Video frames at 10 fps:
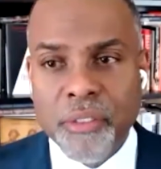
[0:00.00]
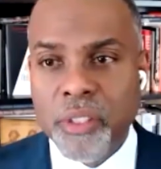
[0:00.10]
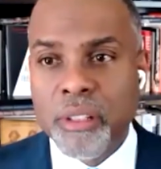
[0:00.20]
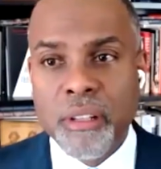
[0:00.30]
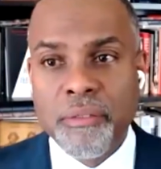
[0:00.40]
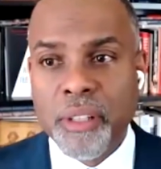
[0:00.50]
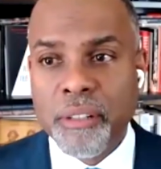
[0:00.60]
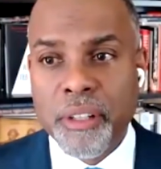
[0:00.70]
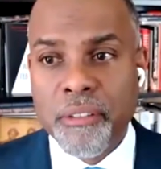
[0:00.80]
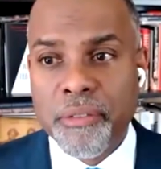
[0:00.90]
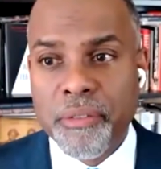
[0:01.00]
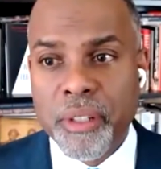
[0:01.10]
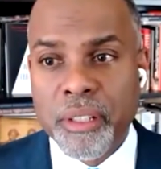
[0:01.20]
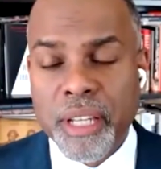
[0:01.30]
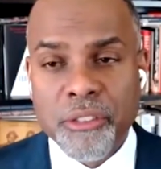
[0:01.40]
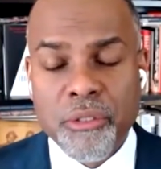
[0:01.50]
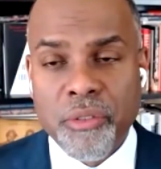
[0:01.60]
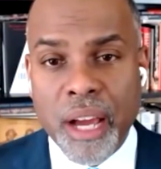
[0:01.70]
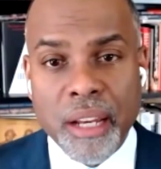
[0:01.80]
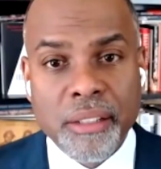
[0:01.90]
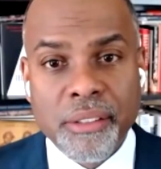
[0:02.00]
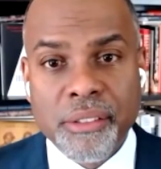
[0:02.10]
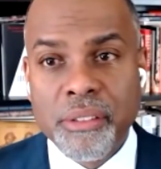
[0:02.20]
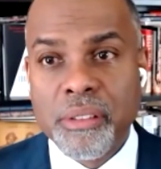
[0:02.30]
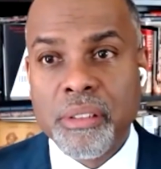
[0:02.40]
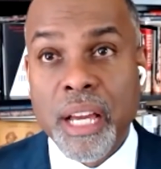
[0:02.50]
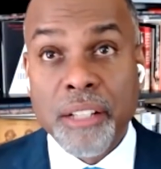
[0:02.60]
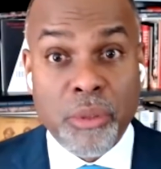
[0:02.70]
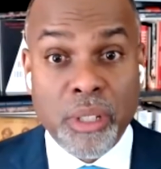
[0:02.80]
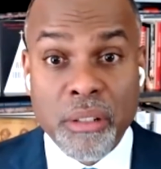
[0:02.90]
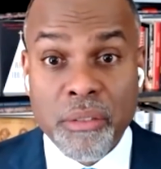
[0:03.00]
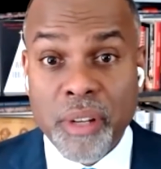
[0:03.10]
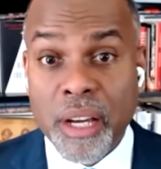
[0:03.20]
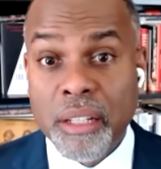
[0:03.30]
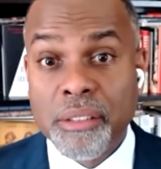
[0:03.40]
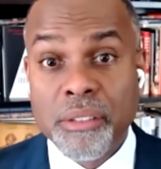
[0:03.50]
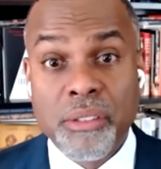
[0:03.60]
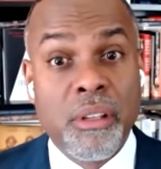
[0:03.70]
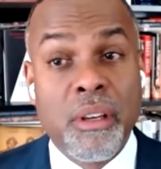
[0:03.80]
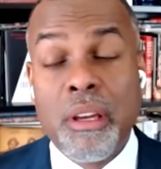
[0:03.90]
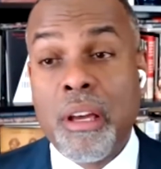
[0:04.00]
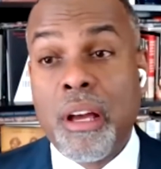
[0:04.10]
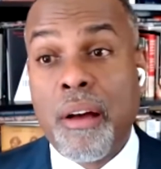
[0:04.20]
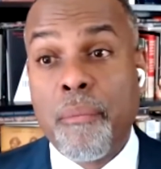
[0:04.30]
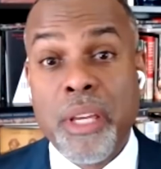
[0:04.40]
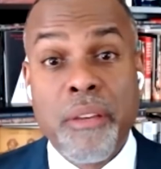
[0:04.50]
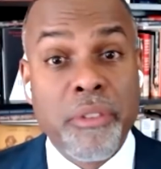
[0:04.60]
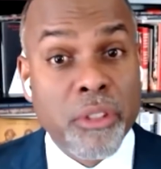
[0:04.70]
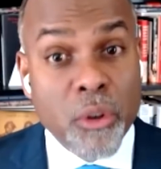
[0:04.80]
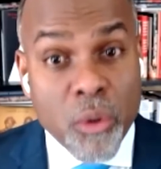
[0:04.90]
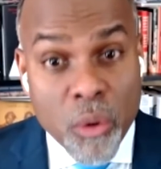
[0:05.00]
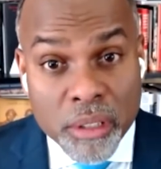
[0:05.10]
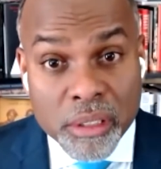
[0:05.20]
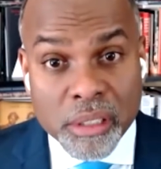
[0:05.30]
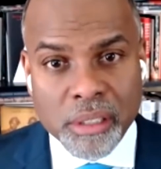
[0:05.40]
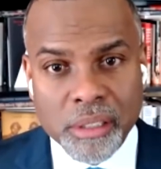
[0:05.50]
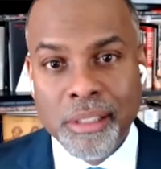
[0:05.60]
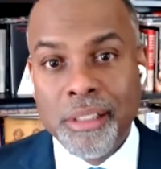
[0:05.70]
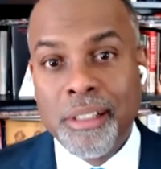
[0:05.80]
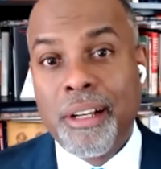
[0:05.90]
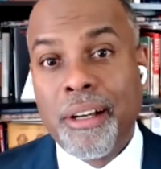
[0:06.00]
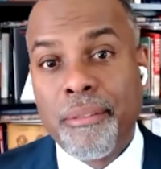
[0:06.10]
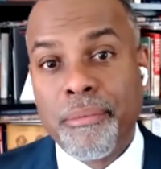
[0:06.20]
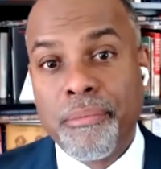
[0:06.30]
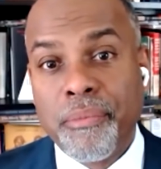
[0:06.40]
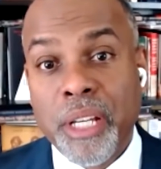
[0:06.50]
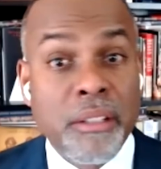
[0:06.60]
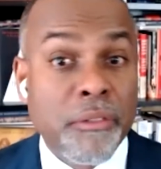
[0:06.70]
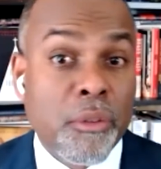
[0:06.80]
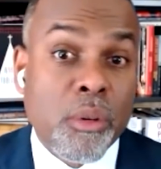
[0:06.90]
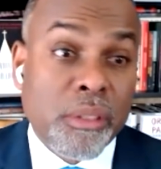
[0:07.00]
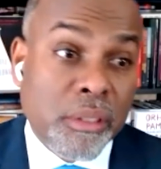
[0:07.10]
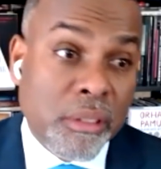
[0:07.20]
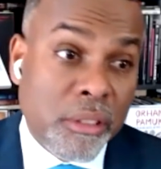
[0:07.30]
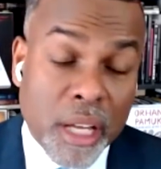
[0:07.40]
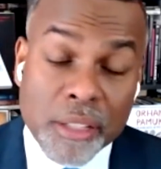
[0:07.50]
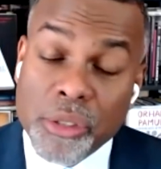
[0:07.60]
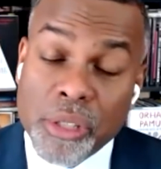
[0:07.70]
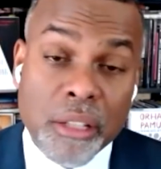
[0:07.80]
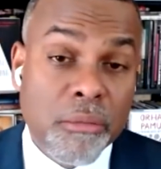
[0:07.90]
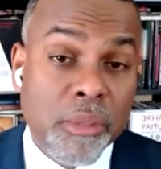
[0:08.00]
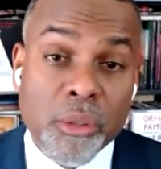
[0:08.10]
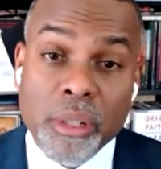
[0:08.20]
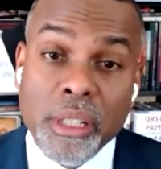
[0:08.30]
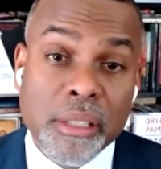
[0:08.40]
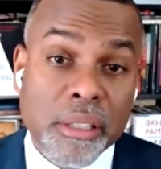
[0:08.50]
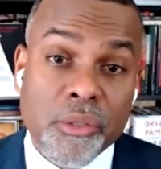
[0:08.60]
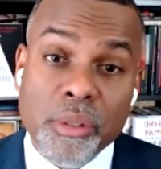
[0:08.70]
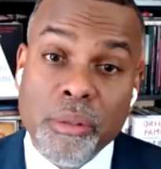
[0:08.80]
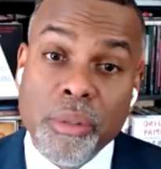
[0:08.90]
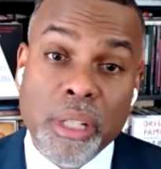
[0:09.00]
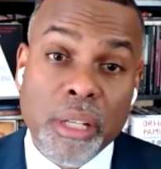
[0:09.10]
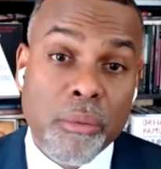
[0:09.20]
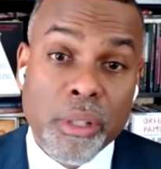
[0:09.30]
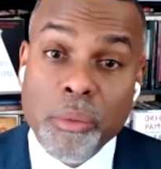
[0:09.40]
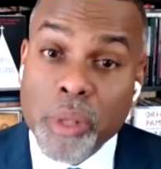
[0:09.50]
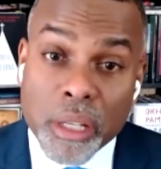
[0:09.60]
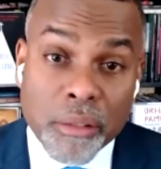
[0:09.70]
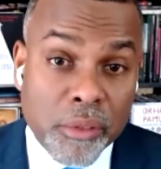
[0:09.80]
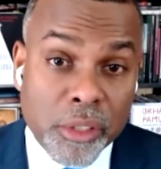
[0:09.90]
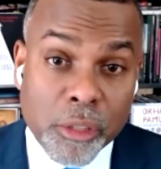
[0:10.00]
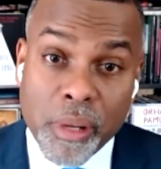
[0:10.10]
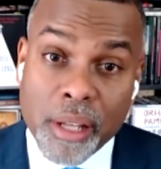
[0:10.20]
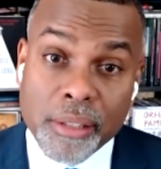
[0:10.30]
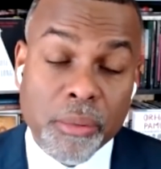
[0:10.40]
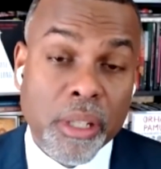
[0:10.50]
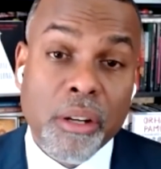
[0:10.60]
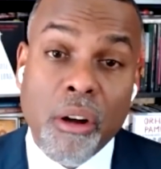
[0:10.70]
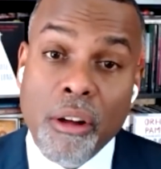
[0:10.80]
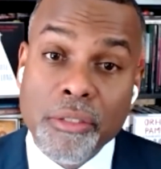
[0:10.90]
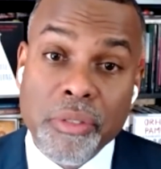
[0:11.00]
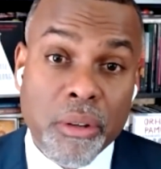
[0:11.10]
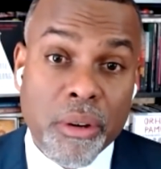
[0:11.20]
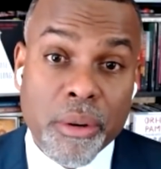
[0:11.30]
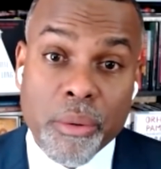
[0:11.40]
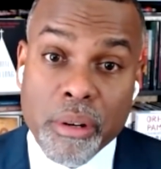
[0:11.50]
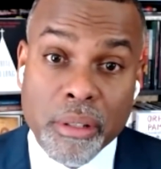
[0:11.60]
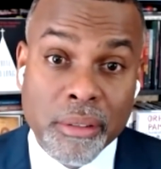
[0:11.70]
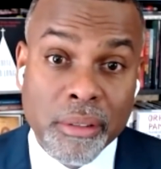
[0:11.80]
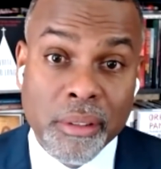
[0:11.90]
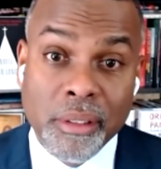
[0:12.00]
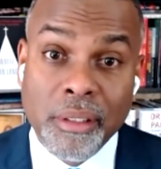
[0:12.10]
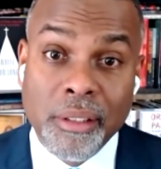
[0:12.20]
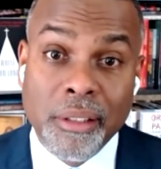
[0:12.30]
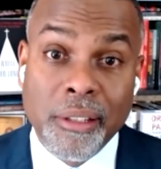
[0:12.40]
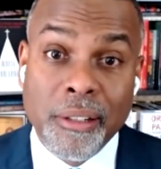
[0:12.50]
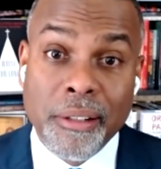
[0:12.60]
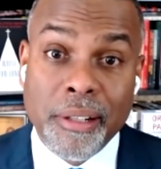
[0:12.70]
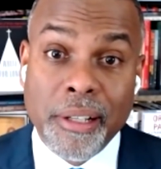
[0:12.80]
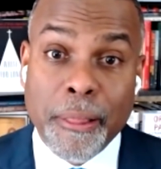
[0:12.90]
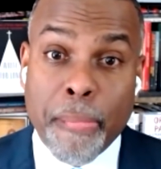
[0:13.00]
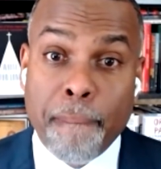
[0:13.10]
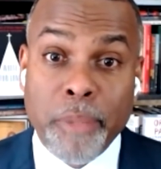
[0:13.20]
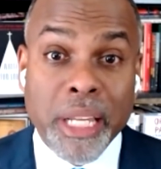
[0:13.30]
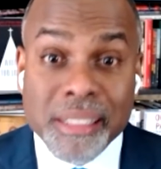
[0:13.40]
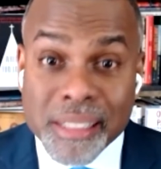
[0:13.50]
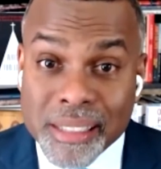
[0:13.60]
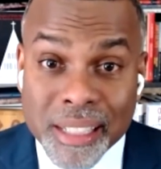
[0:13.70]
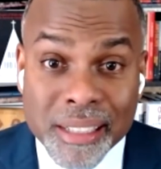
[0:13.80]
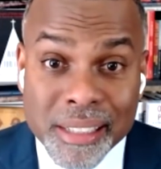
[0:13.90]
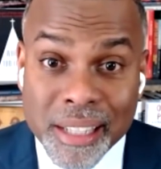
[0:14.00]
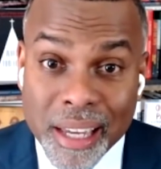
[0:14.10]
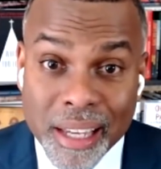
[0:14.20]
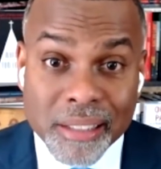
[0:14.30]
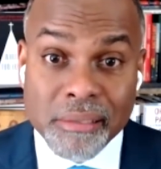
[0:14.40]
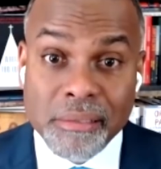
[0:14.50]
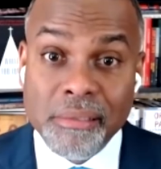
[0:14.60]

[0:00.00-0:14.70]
of the extra violence, the extra legal violence, even the courts. And then, of course, as you say, the mid 20th century, what did we get in response? We get calls for law and order. Right, Nixon 68,